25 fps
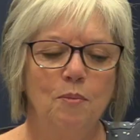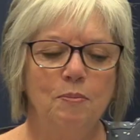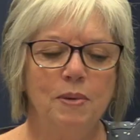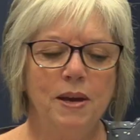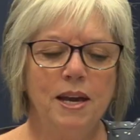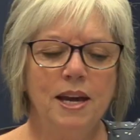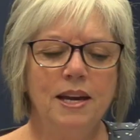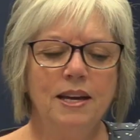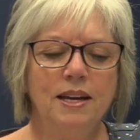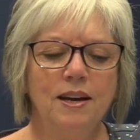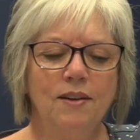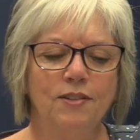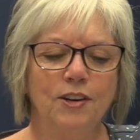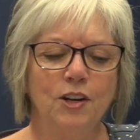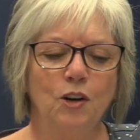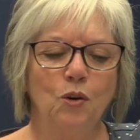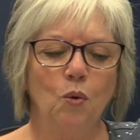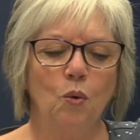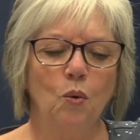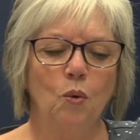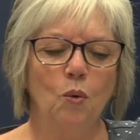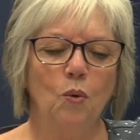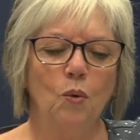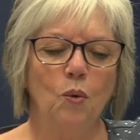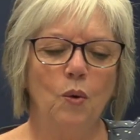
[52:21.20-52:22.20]
Being of an
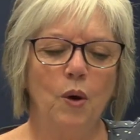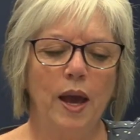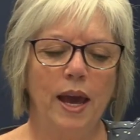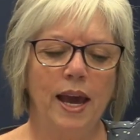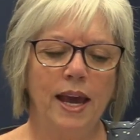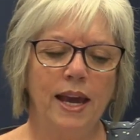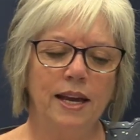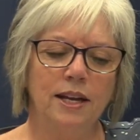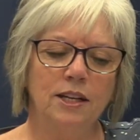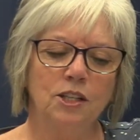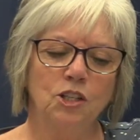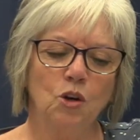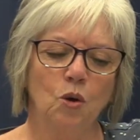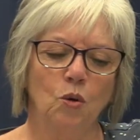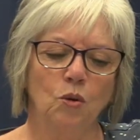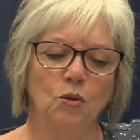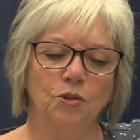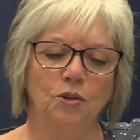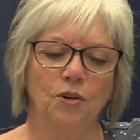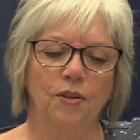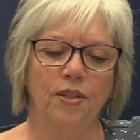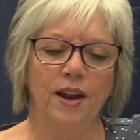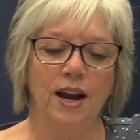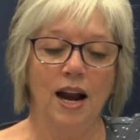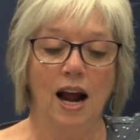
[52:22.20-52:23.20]
age
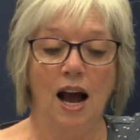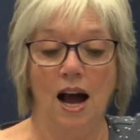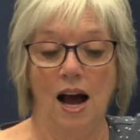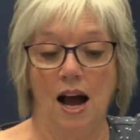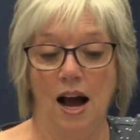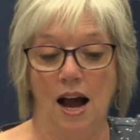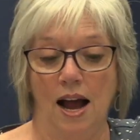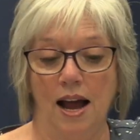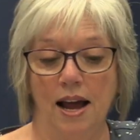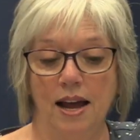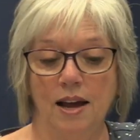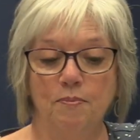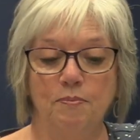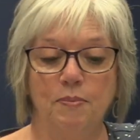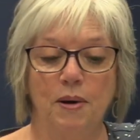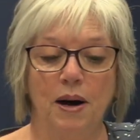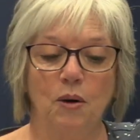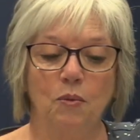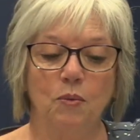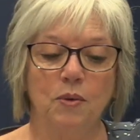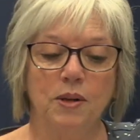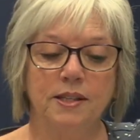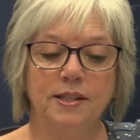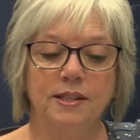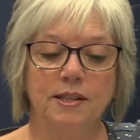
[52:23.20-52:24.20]
older than I,
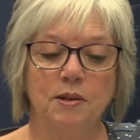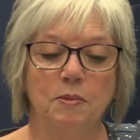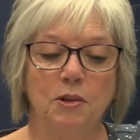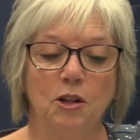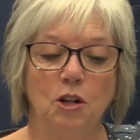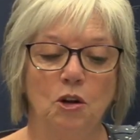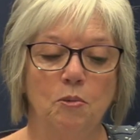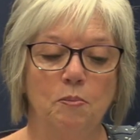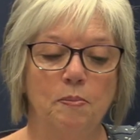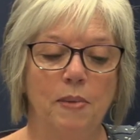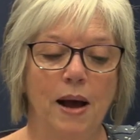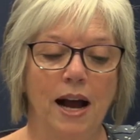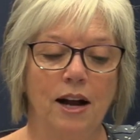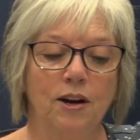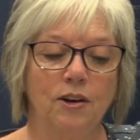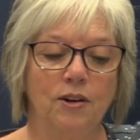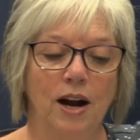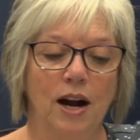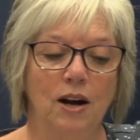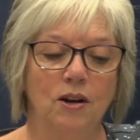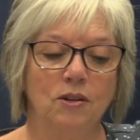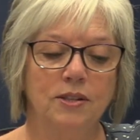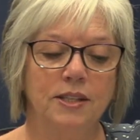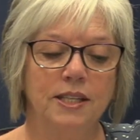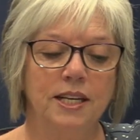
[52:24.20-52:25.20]
but with similar
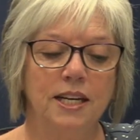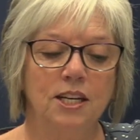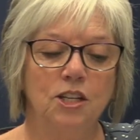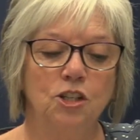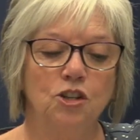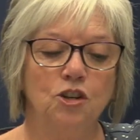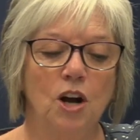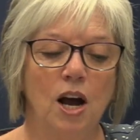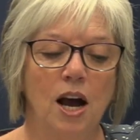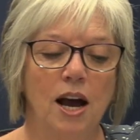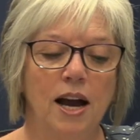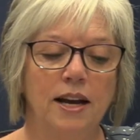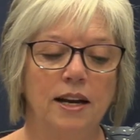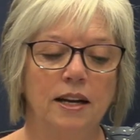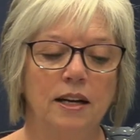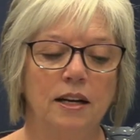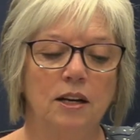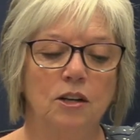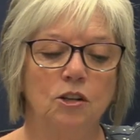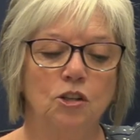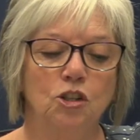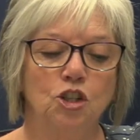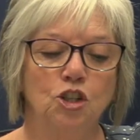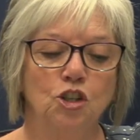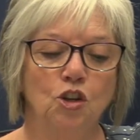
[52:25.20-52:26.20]
backgrounds, he tried a
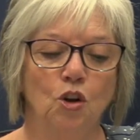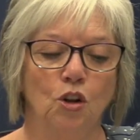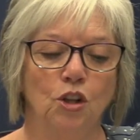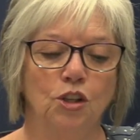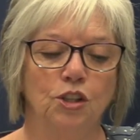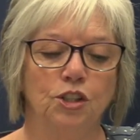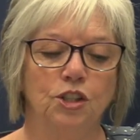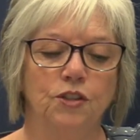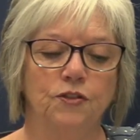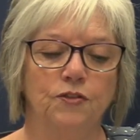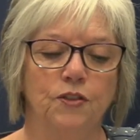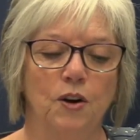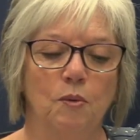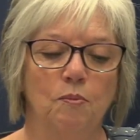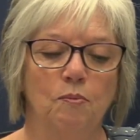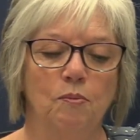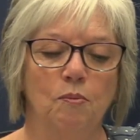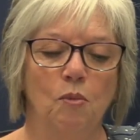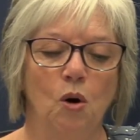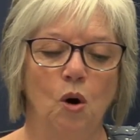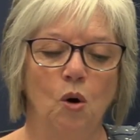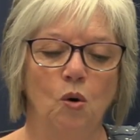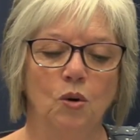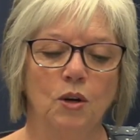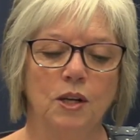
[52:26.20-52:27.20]
uh, Schultz
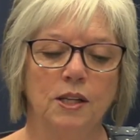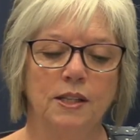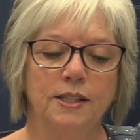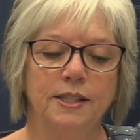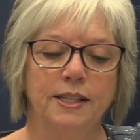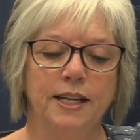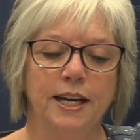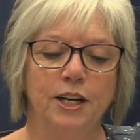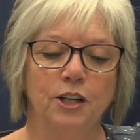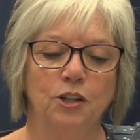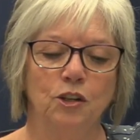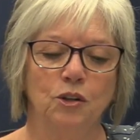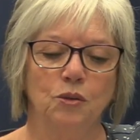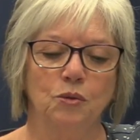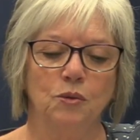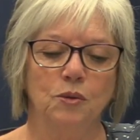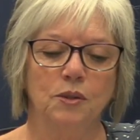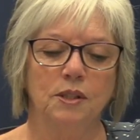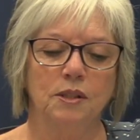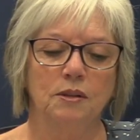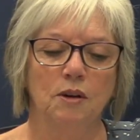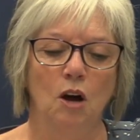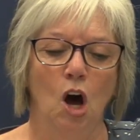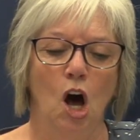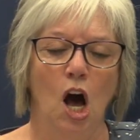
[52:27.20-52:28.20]
from Hogan's
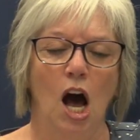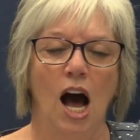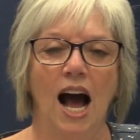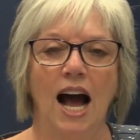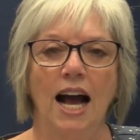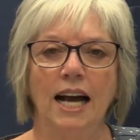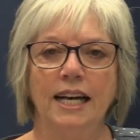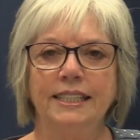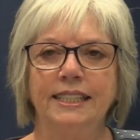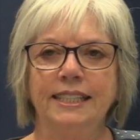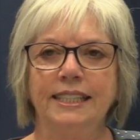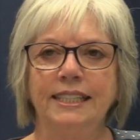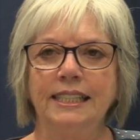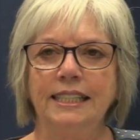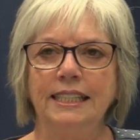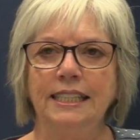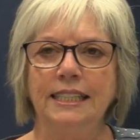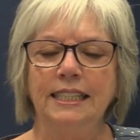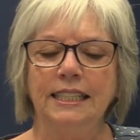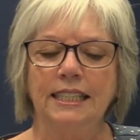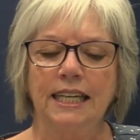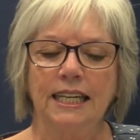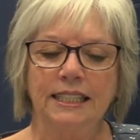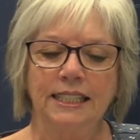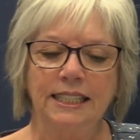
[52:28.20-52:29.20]
Heroes. I see
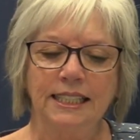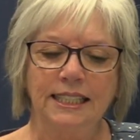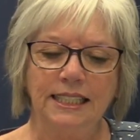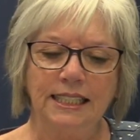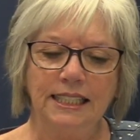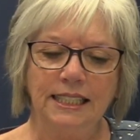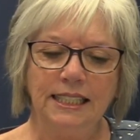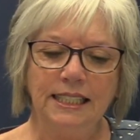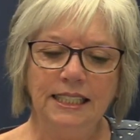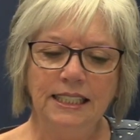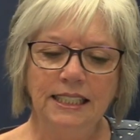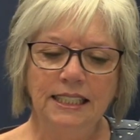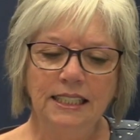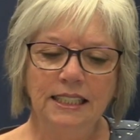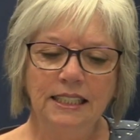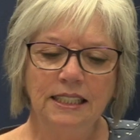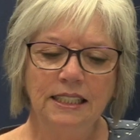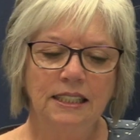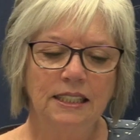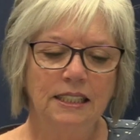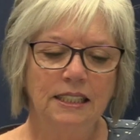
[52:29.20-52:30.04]
nothing.